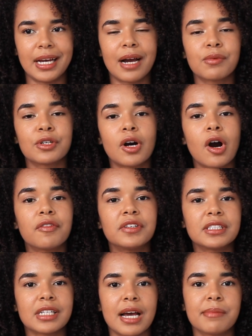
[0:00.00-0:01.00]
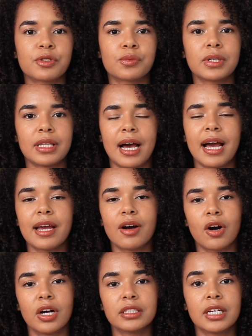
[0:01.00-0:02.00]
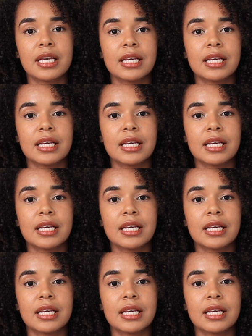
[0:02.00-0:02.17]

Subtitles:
I would oftentimes rely on